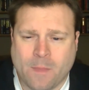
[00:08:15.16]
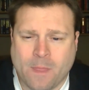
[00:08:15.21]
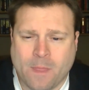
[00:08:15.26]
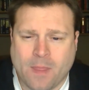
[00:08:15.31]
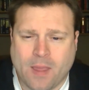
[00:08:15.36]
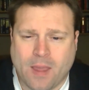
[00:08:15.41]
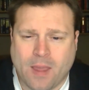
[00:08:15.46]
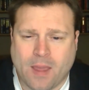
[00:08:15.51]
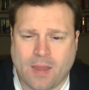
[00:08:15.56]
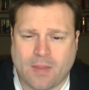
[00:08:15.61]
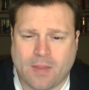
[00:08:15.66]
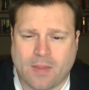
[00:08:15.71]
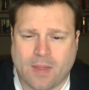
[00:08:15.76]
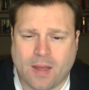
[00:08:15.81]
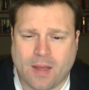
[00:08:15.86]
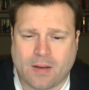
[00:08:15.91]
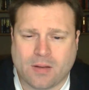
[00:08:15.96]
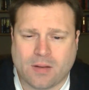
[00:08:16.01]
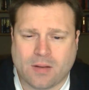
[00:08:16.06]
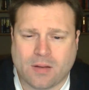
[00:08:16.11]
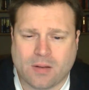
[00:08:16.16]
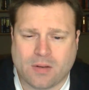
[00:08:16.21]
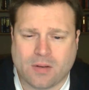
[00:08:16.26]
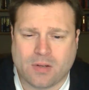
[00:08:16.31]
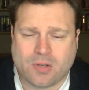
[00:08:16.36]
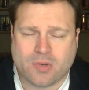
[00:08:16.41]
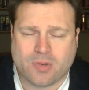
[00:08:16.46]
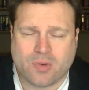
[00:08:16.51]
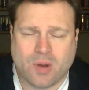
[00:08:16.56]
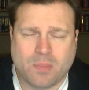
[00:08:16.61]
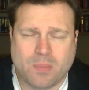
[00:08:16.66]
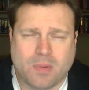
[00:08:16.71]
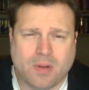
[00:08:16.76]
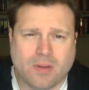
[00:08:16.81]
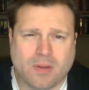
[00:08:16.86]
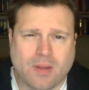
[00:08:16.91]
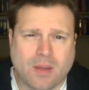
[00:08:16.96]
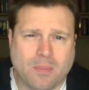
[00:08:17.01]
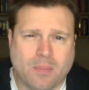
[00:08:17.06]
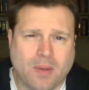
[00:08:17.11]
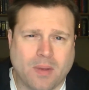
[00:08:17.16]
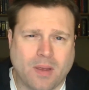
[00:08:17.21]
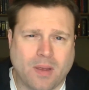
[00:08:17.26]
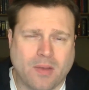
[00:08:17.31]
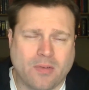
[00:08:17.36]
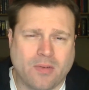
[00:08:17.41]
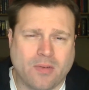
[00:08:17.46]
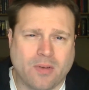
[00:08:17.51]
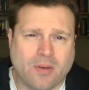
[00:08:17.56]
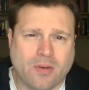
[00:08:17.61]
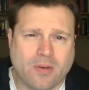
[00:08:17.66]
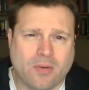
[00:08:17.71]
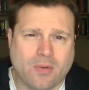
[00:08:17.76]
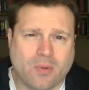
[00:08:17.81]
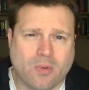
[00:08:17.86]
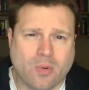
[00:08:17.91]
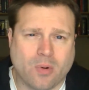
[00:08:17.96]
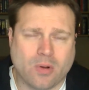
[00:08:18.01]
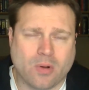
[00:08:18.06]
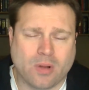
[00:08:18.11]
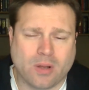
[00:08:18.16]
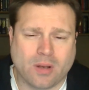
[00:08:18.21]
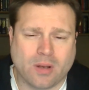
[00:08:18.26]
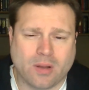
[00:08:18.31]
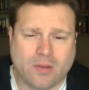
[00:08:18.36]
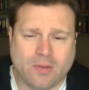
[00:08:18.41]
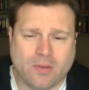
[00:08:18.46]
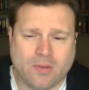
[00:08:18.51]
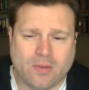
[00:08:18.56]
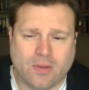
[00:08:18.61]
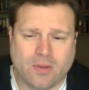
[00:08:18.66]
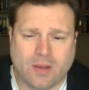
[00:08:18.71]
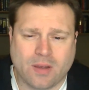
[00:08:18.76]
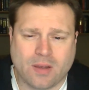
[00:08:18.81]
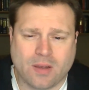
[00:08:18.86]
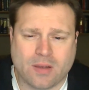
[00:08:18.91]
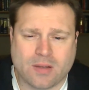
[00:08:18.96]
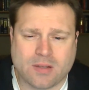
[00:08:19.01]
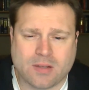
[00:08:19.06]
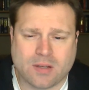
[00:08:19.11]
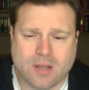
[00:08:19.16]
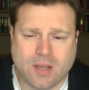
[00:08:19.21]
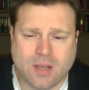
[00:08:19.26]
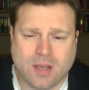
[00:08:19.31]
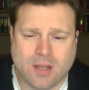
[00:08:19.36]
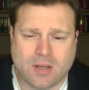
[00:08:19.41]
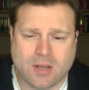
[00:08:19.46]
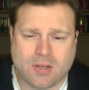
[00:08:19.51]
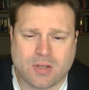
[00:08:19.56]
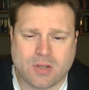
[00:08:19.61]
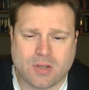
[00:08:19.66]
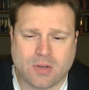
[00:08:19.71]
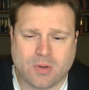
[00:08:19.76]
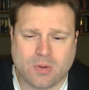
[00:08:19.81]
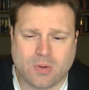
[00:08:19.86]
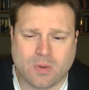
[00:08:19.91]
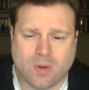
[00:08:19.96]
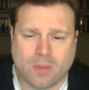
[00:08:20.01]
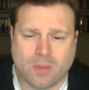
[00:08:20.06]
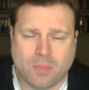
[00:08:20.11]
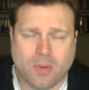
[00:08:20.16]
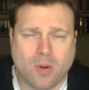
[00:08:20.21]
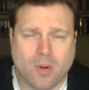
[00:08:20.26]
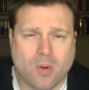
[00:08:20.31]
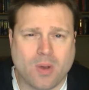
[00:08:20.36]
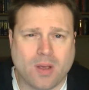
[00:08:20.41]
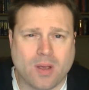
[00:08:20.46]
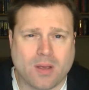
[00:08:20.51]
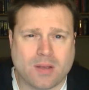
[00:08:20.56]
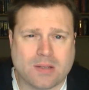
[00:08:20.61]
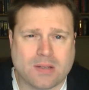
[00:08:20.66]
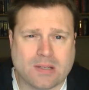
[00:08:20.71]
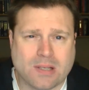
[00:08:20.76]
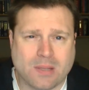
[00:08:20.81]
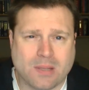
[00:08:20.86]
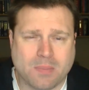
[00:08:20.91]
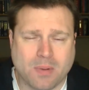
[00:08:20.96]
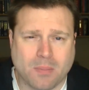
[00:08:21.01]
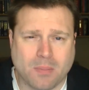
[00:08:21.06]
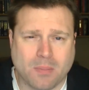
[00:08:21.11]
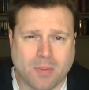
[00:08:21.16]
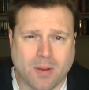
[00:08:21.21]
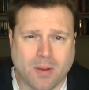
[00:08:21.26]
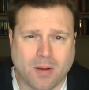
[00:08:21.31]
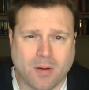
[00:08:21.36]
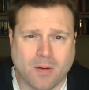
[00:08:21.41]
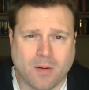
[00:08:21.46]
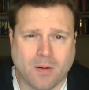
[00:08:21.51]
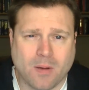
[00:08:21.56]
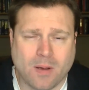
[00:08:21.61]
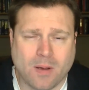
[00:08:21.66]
And that disrupting that peace and orderliness is akin to poking a sleeping bear.